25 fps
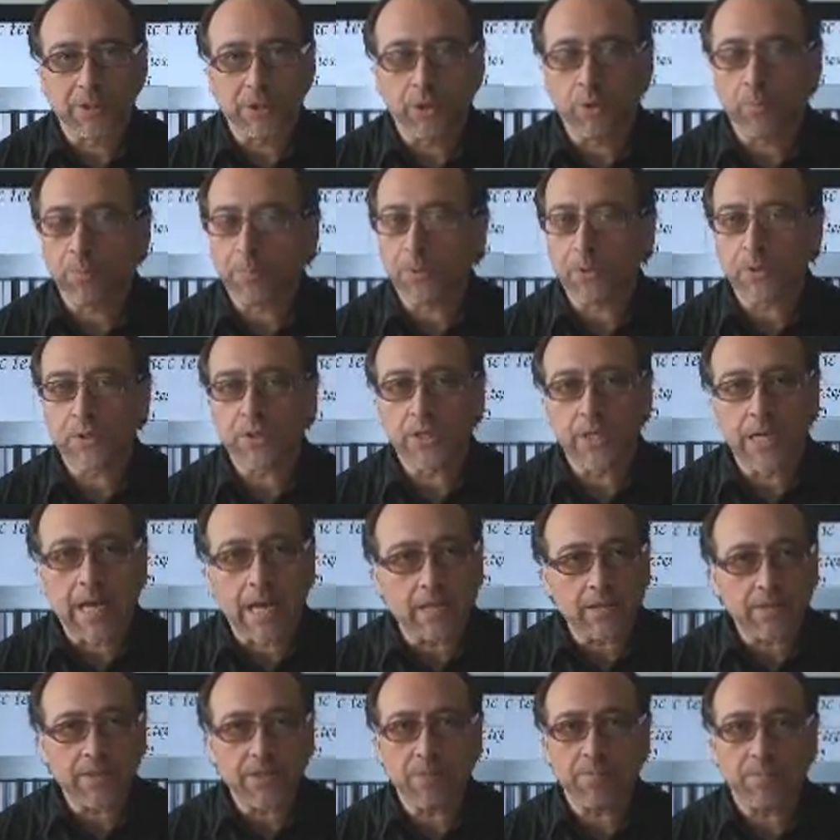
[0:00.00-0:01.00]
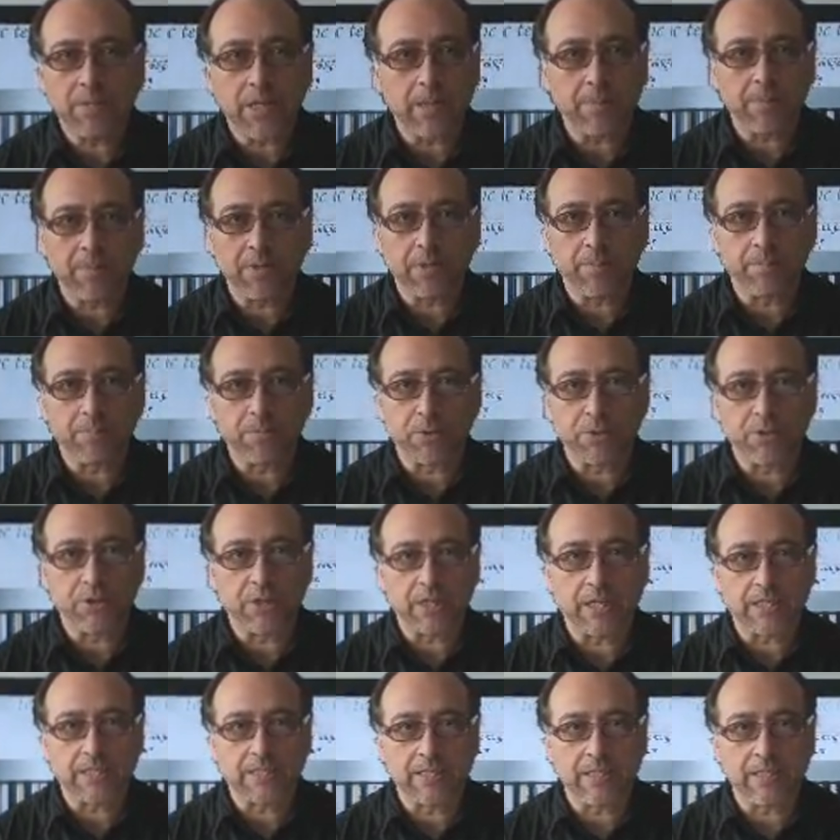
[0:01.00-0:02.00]
Your personality may be
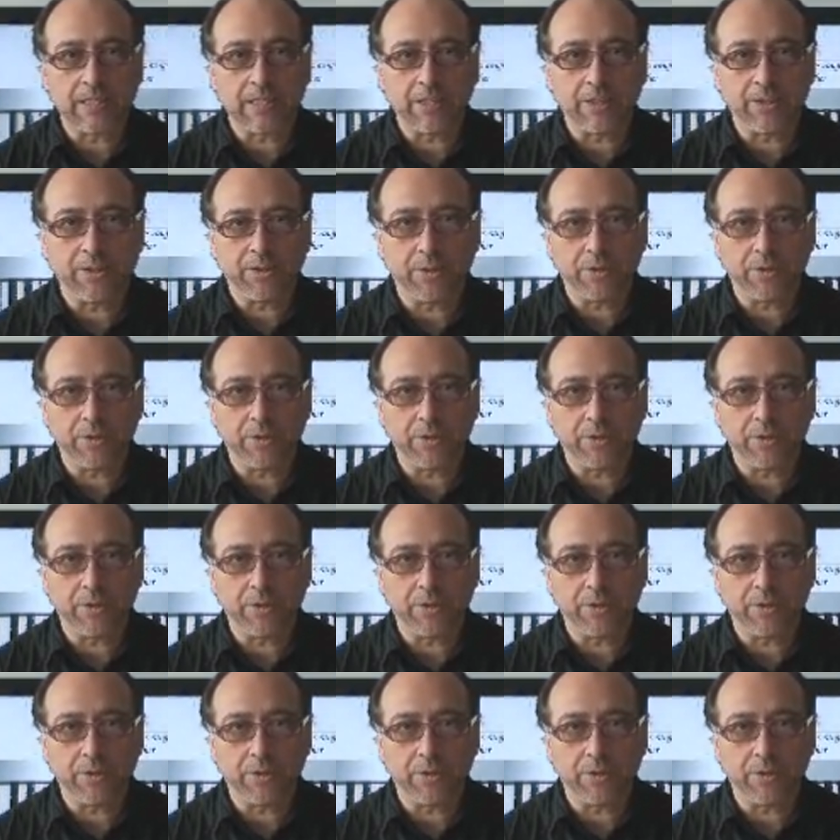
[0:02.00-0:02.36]
projecting,